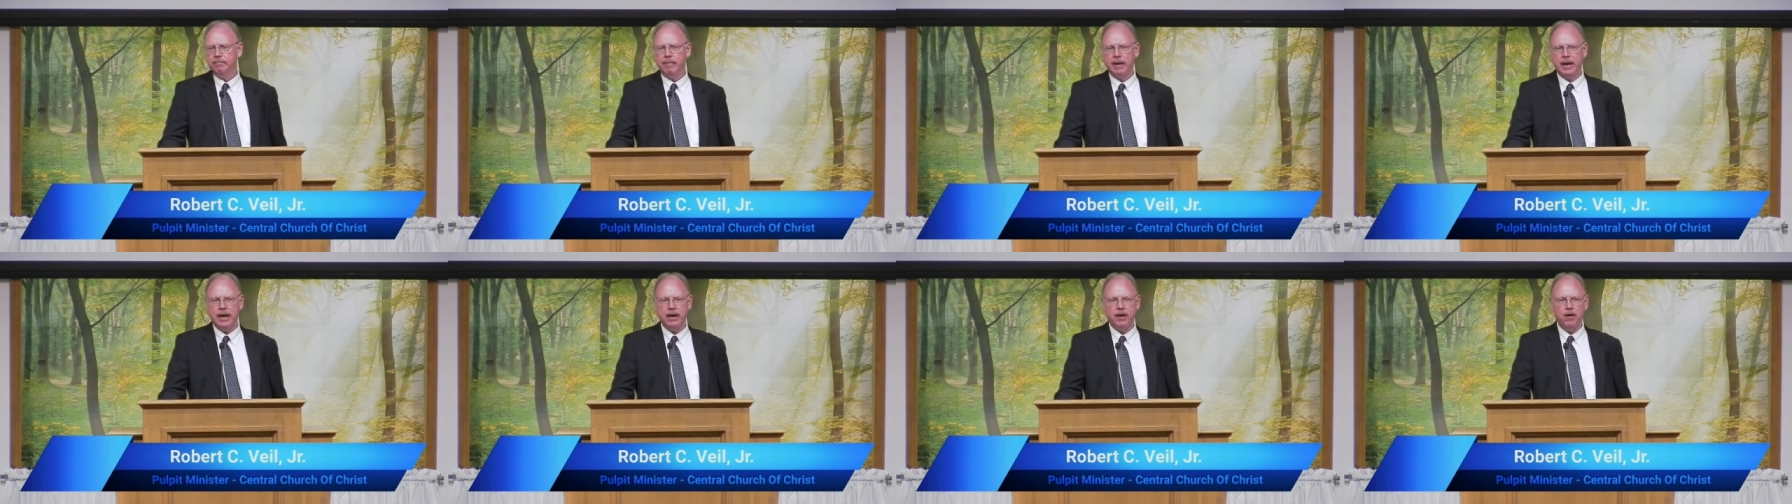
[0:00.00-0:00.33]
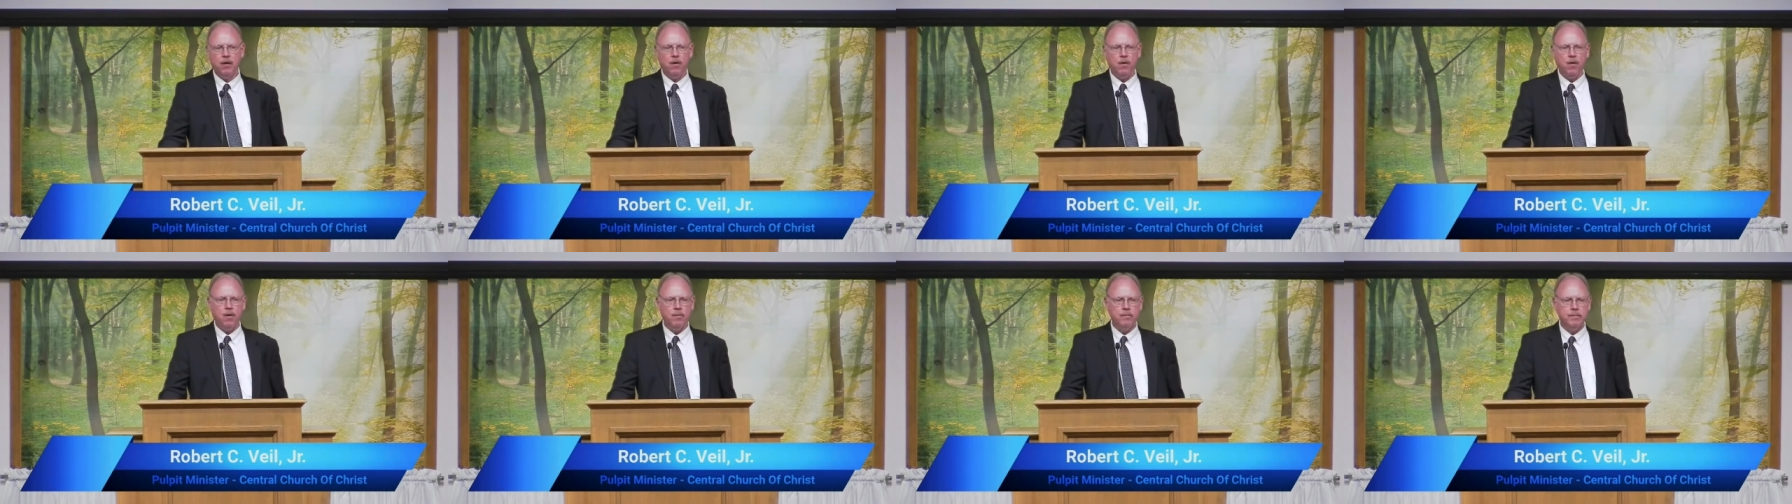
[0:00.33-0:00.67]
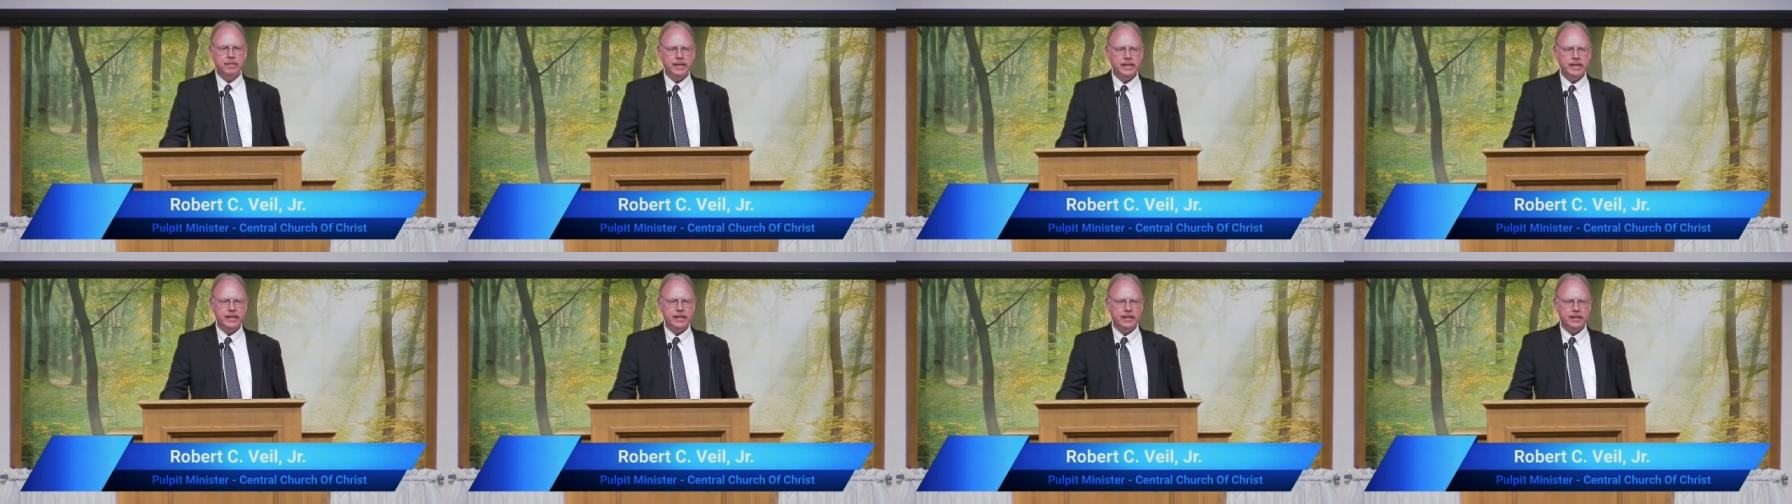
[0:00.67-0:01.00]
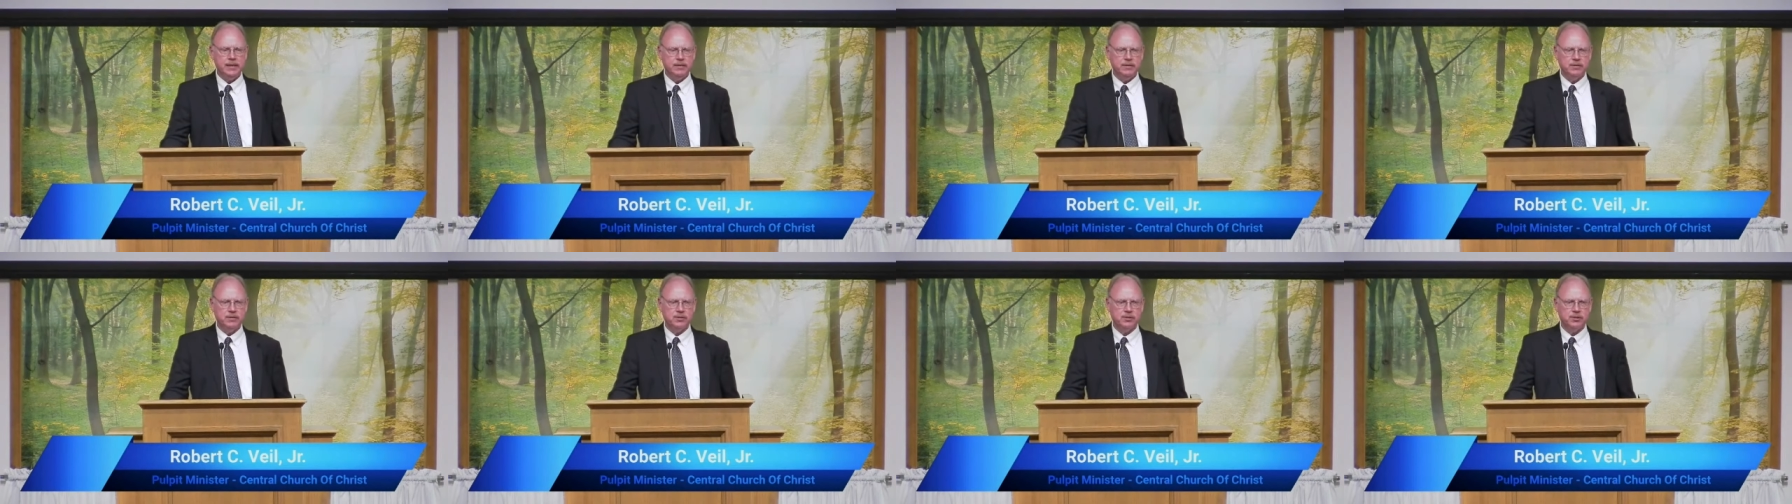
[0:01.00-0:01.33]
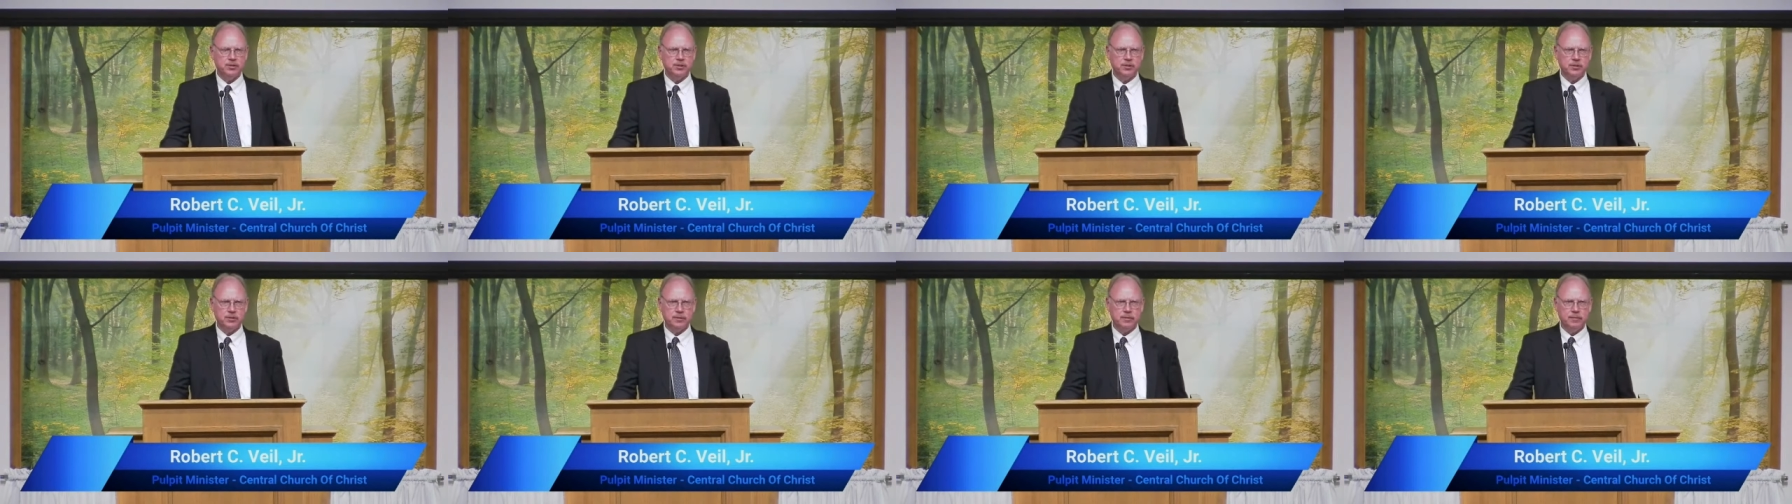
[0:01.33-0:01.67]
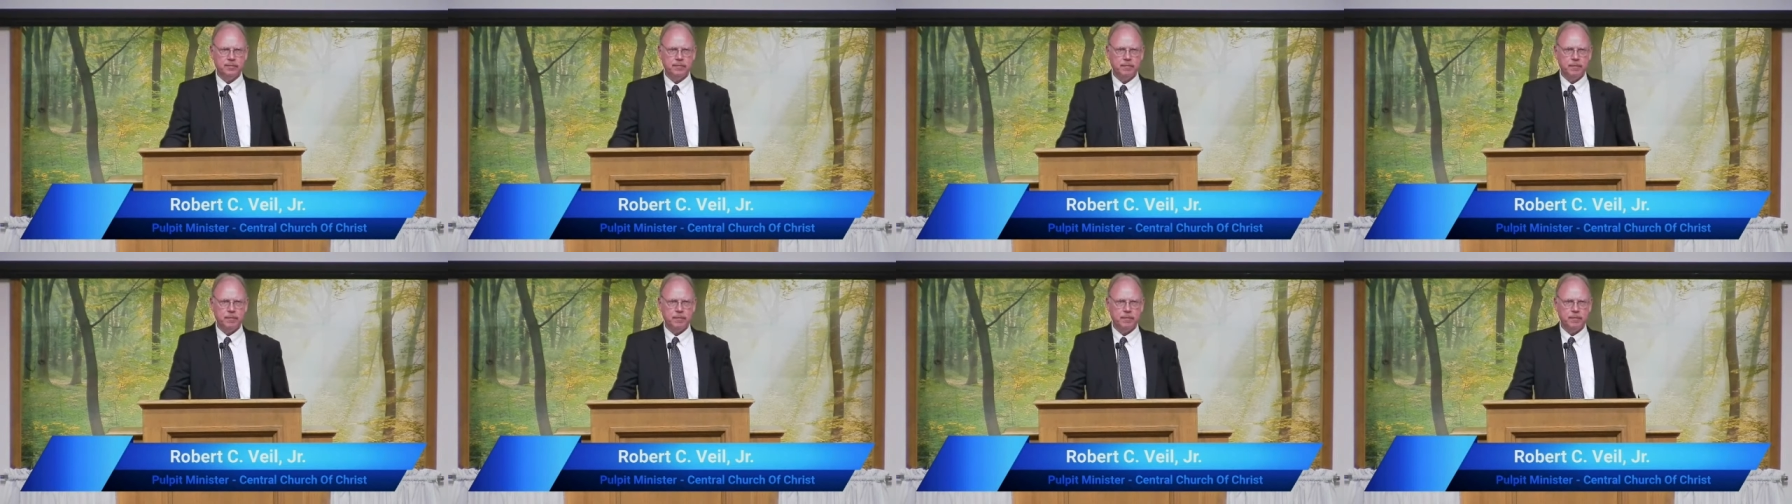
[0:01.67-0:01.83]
By All Means.